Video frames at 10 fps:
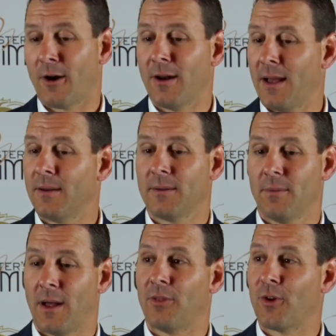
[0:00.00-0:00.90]
Arnett
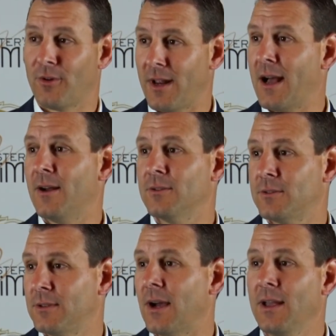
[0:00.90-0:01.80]
on third
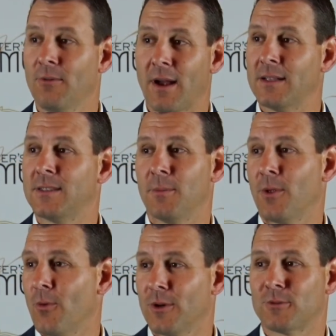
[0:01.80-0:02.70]
downs. Now, he ran some of
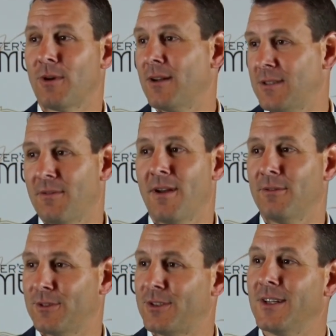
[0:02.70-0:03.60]
the worst routes I've
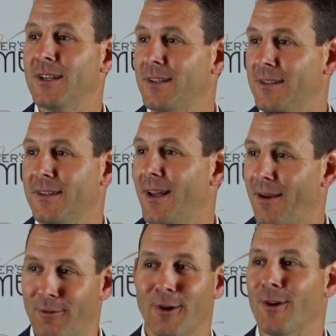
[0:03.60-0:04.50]
ever seen,
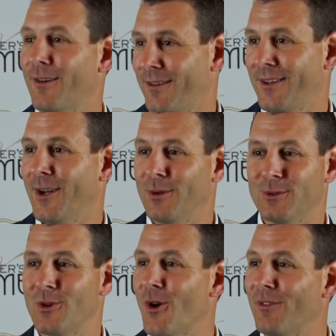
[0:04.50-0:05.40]
ever. You know, he's
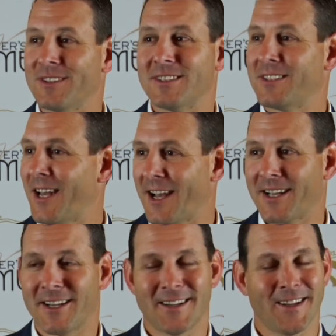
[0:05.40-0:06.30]
nervous as
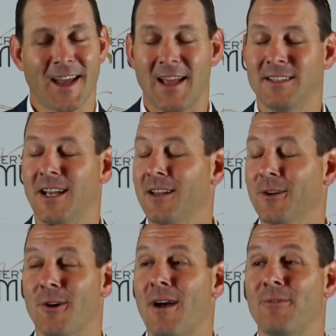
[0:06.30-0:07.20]
heck and
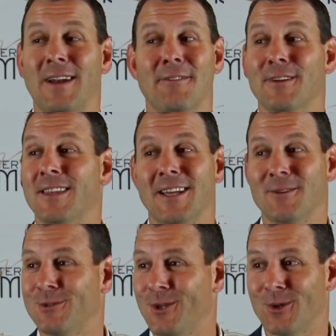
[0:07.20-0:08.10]
telegraphing everything he
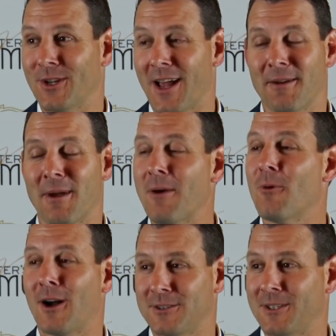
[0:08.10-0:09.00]
was doing. I mean, I
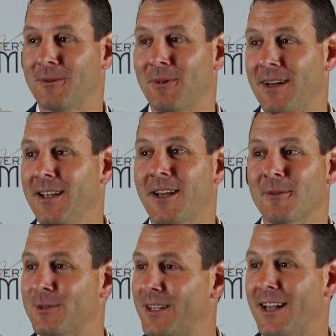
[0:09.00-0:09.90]
watched him, and he
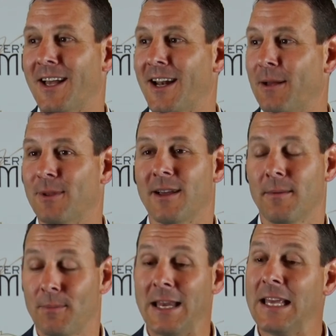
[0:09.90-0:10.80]
comes to the sideline. I'm
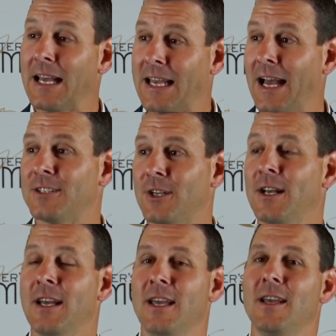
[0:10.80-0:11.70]
like, but he can catch.
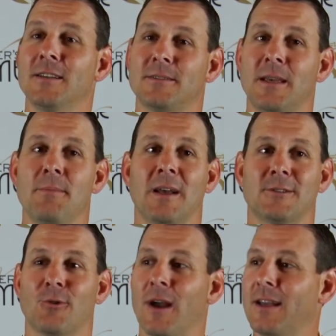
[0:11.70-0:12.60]
He makes
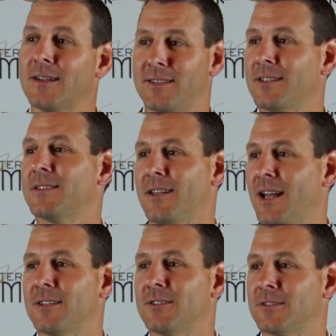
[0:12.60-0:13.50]
great contested
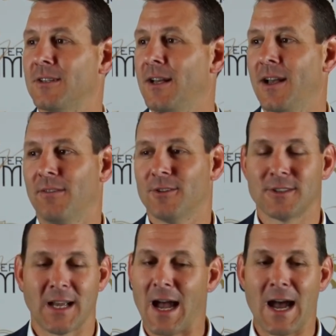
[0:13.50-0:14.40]
catches. If there's
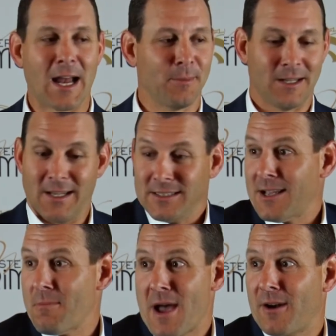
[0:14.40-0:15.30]
a guy on him, it does
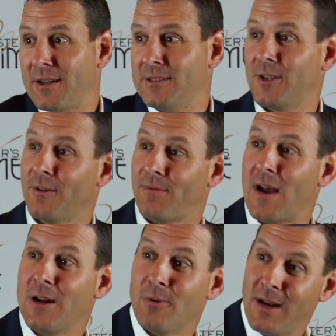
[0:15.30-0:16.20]
not matter. He's going to
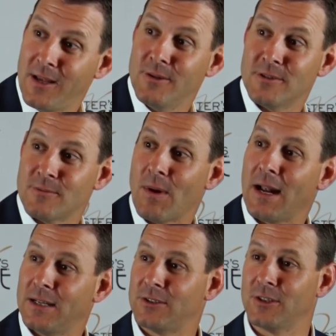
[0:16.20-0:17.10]
find a way to use his
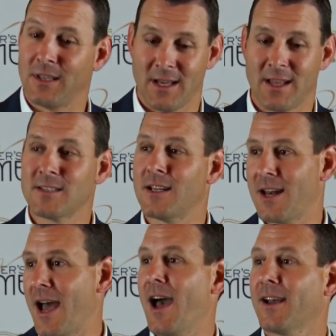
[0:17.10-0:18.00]
body to shield. Yeah, that's a
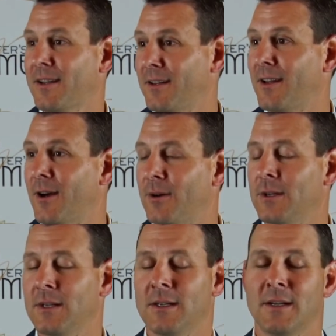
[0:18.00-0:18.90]
knack, you know.
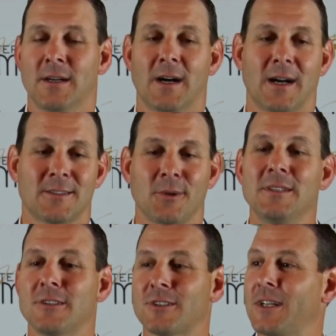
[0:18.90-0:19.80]
So
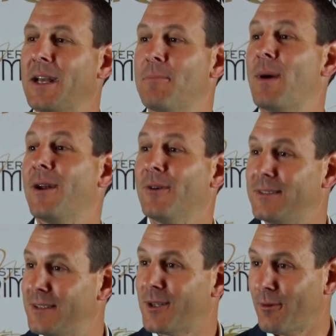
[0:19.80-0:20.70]
he's just going to get better
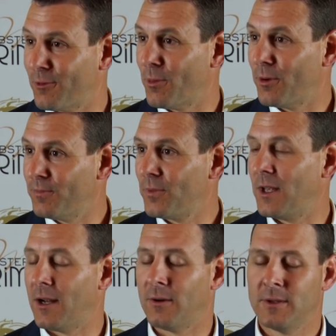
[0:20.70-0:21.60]
as he's comfortable,
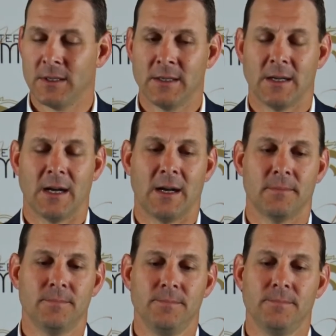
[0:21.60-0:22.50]
you know,
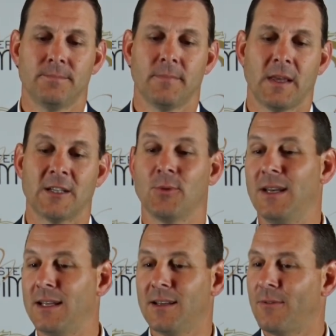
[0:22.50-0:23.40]
because we
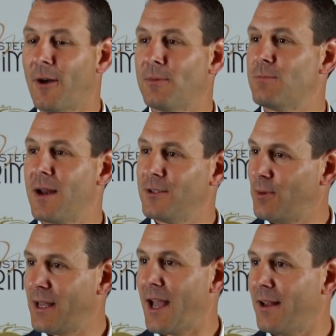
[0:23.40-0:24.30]
need to develop as many as
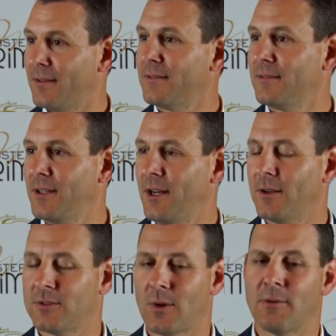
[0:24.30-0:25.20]
we can, you
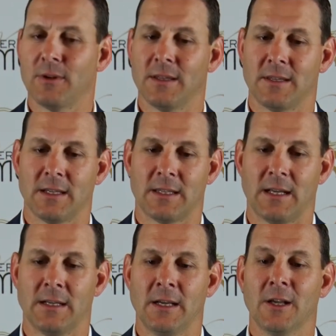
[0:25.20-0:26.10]
know. So I really think
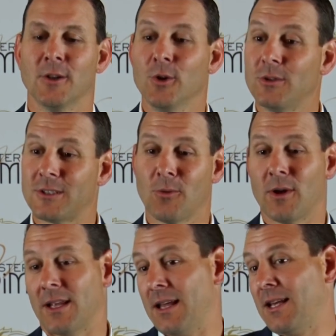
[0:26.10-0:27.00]
that Luke's the
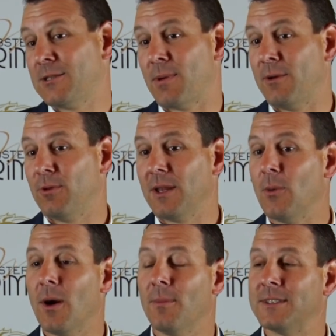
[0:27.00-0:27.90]
one that I think's played really
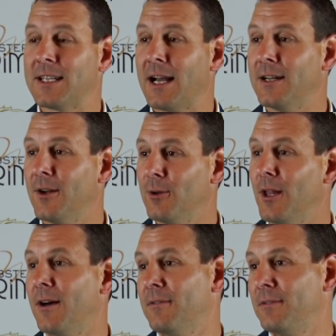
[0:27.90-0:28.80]
well, but's gotten no
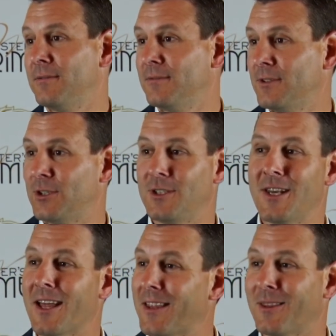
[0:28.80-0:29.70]
love. There's
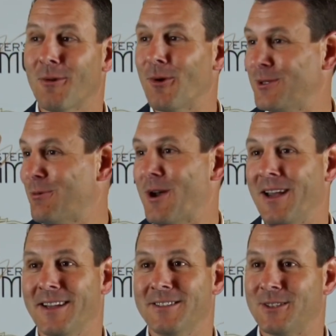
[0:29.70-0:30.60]
nothing thrown his
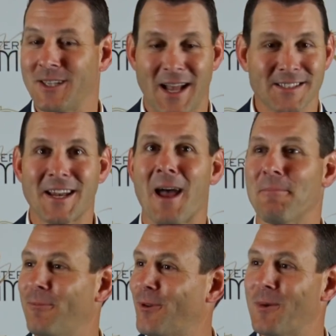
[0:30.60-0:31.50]
way. Just hasn't
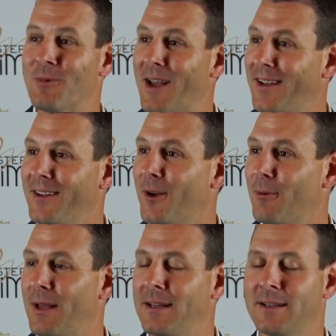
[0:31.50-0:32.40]
happened for him yet, you know
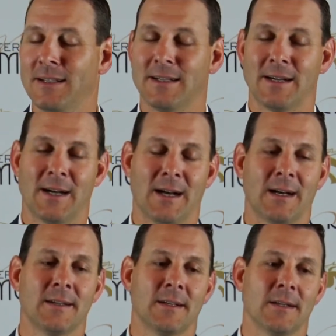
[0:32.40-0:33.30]
what I
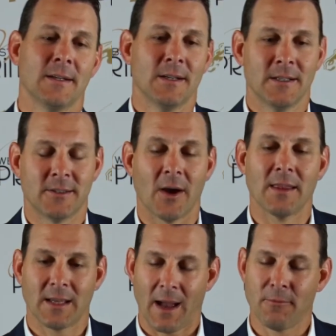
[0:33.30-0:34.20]
mean? So I
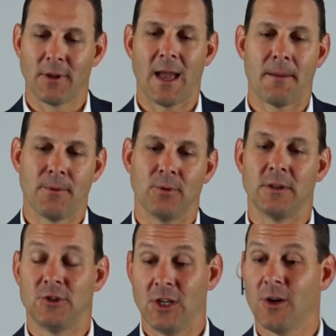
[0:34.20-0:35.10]
think I'm really happy
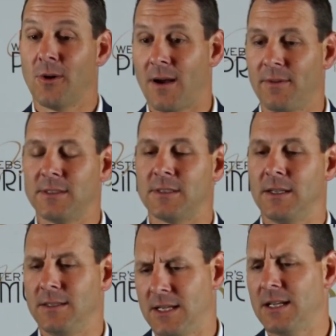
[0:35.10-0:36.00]
with Gio,
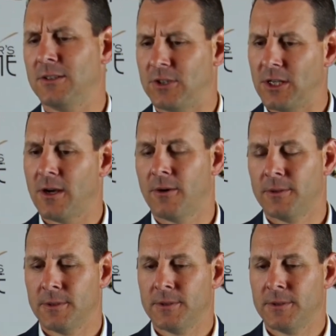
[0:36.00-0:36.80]
obviously, D and Gio.